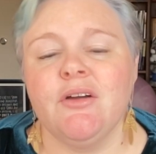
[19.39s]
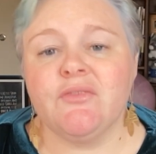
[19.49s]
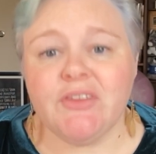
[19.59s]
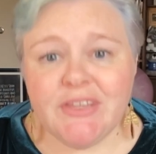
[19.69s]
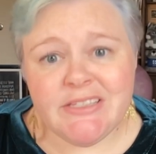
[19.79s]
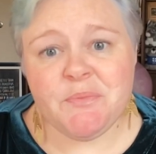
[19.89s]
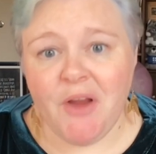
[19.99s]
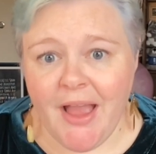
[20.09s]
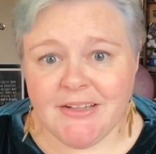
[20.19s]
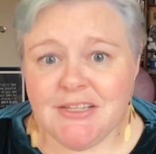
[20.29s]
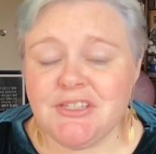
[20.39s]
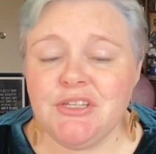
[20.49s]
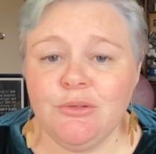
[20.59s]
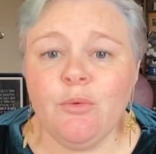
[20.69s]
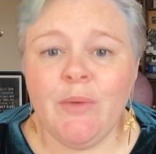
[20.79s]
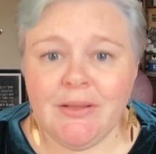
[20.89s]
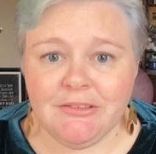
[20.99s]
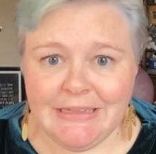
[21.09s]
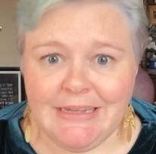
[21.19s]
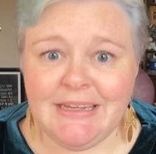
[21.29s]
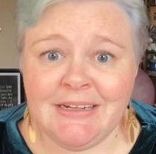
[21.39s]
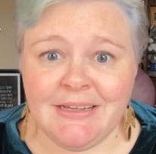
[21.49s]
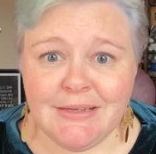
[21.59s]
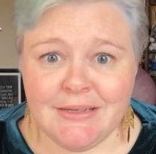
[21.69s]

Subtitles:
For this practice, you will need